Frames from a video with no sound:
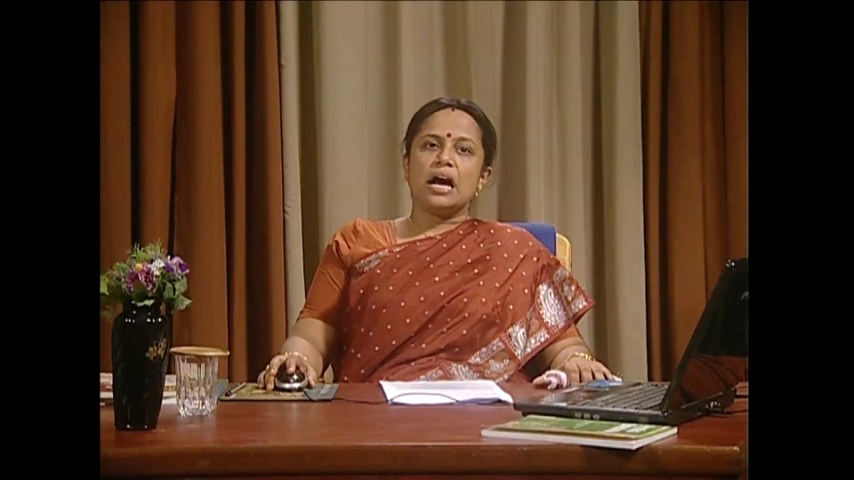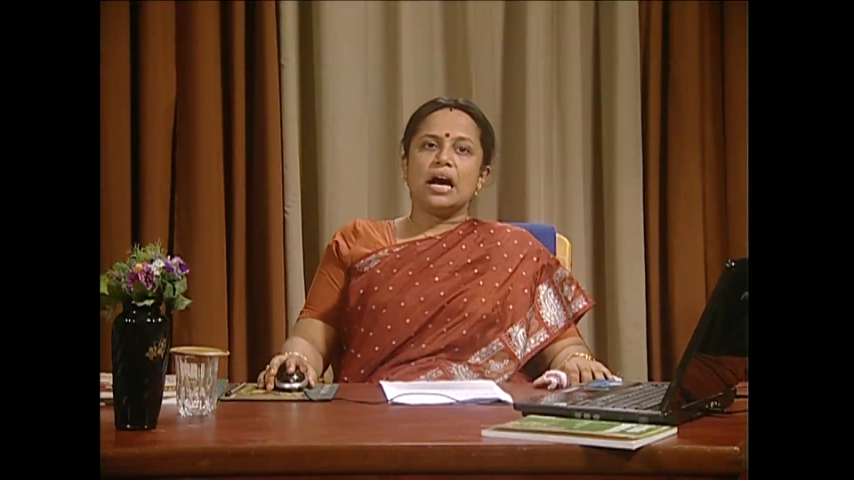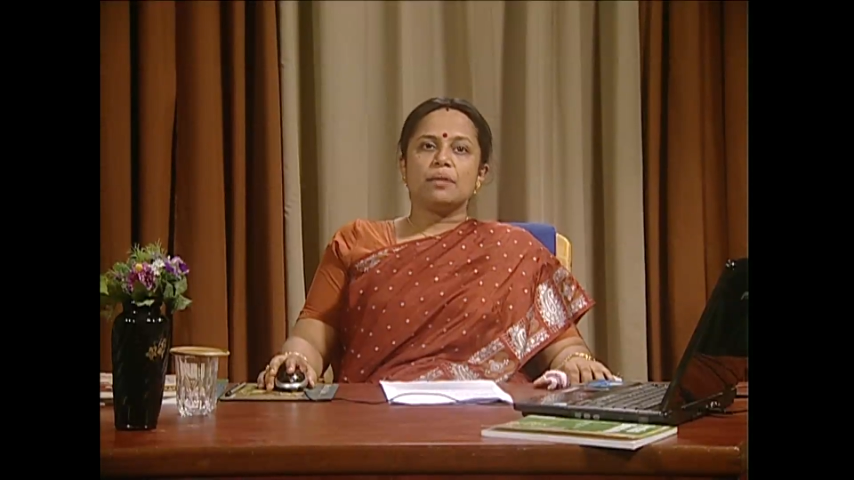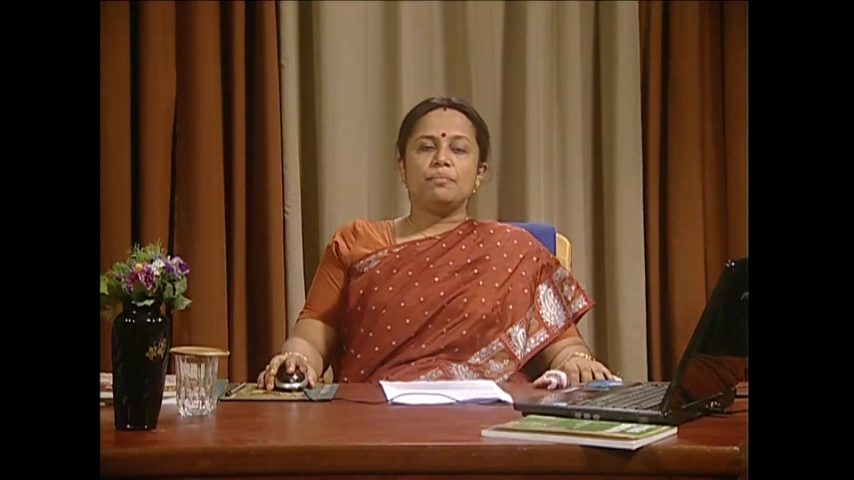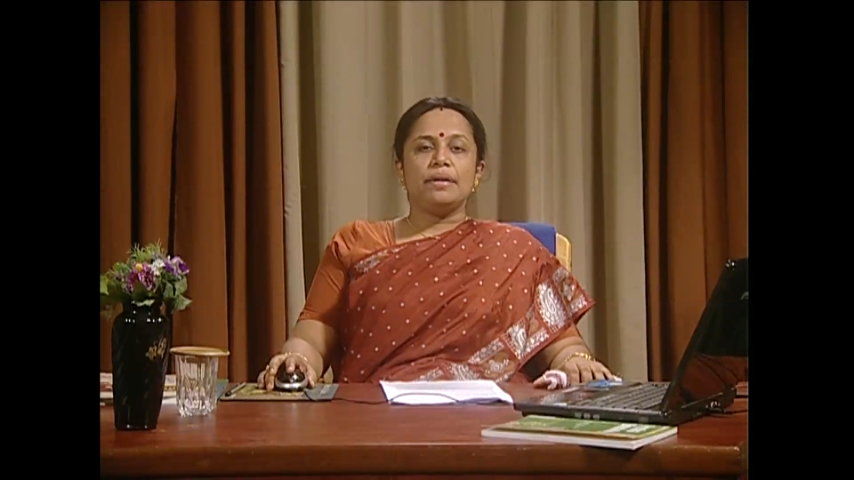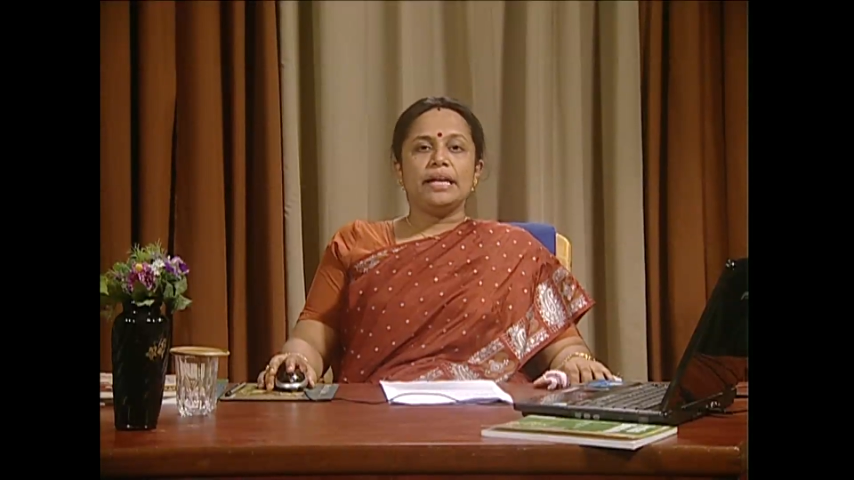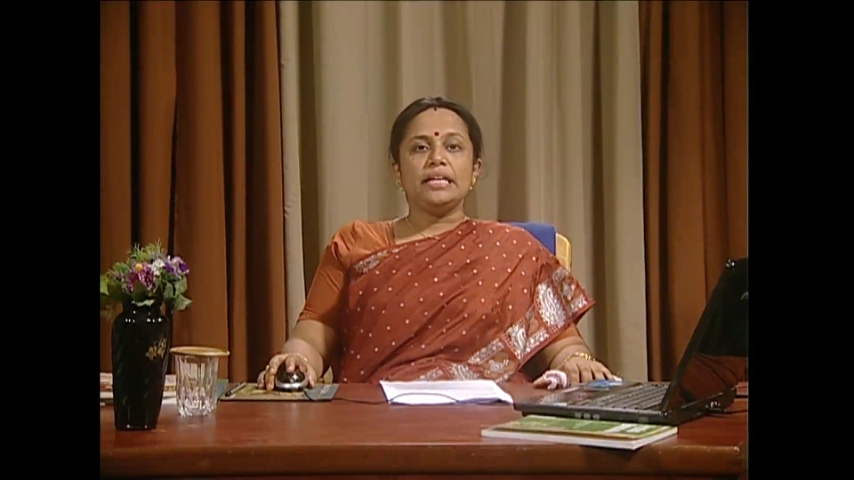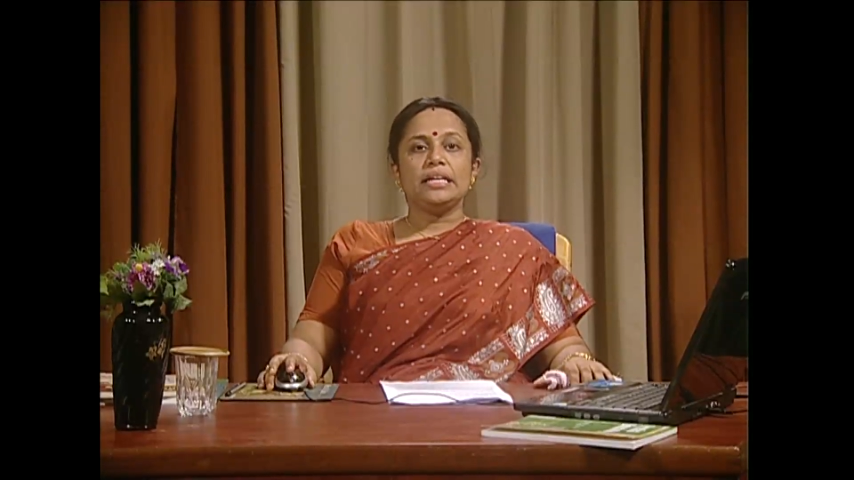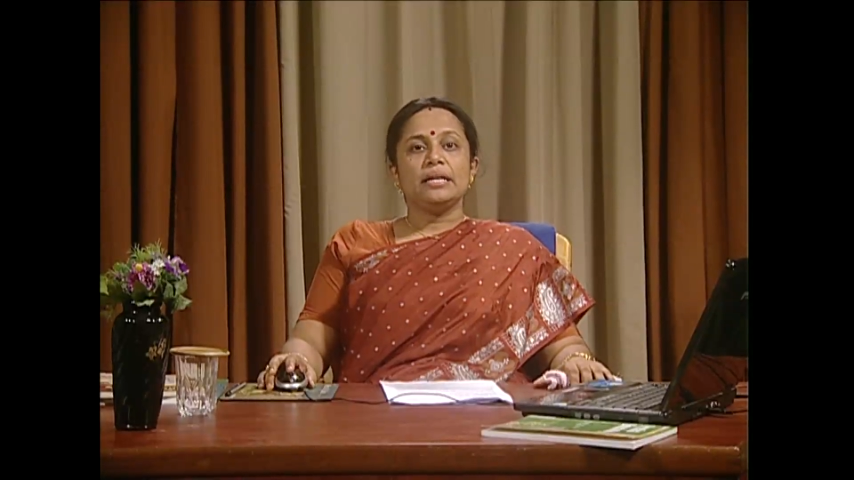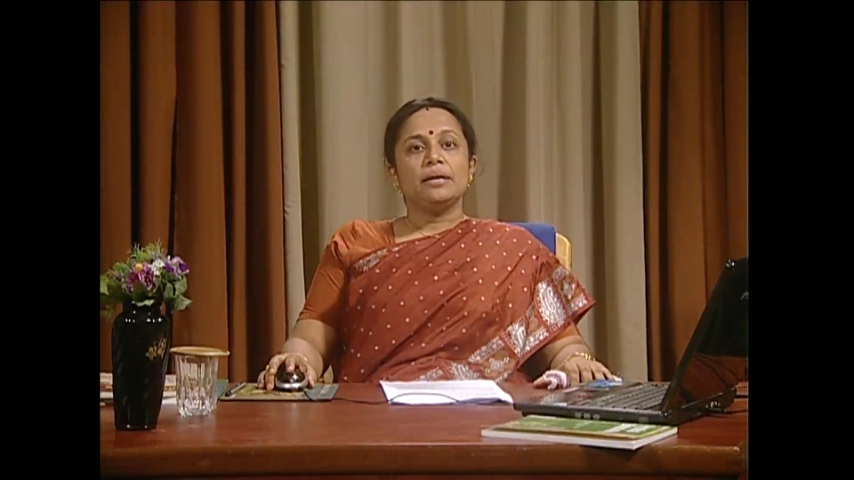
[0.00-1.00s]
are
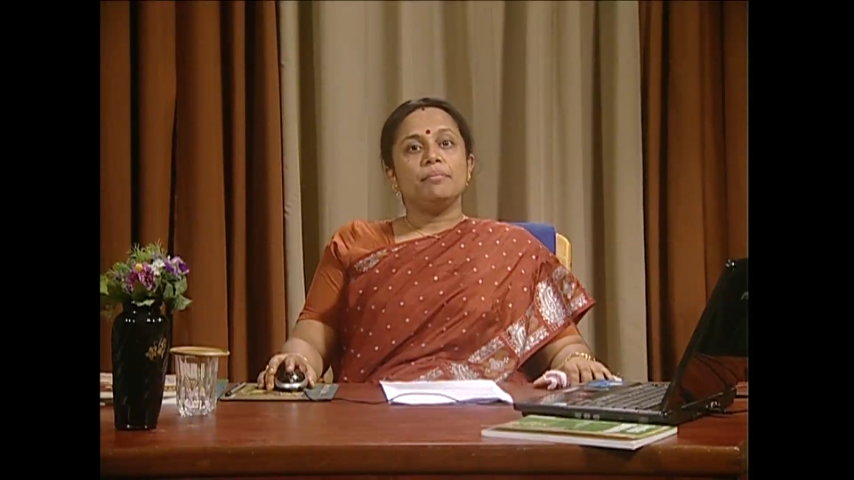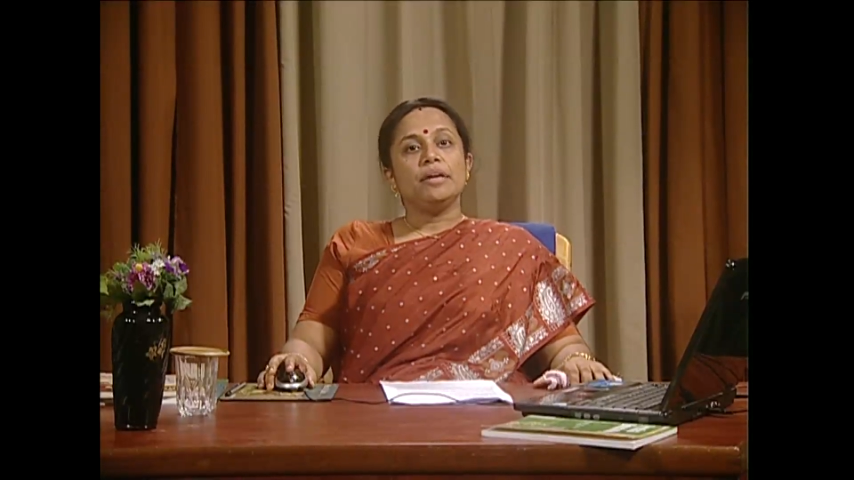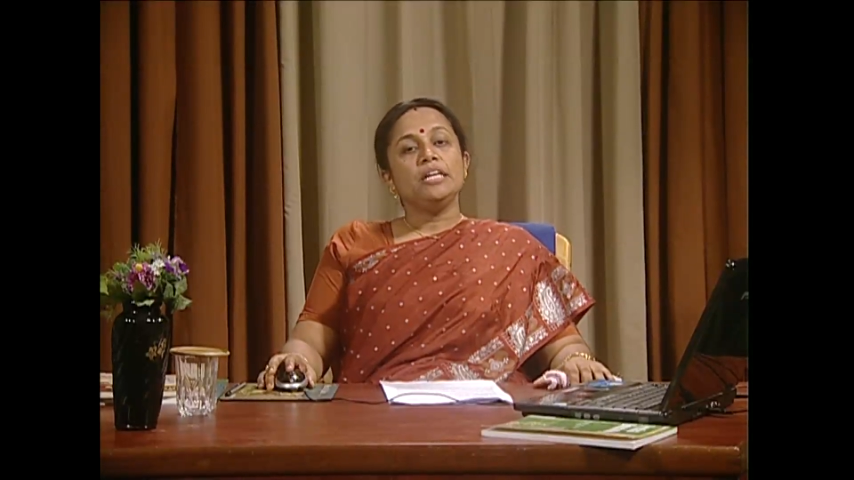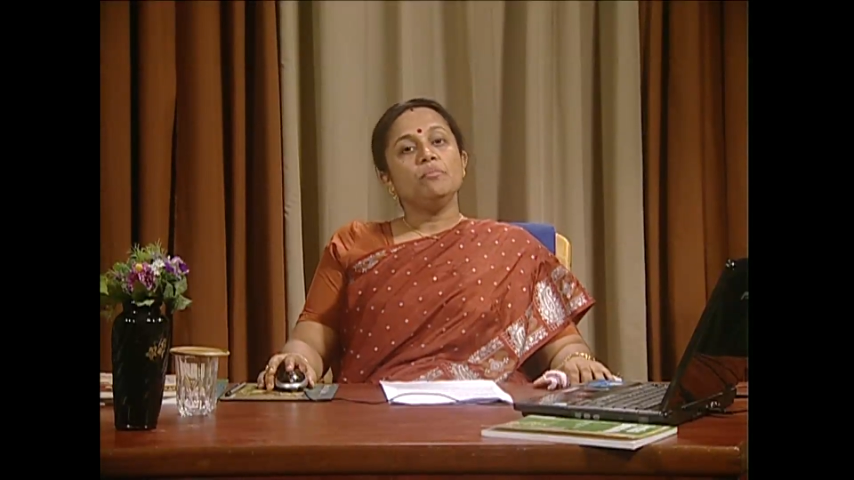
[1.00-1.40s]
playing many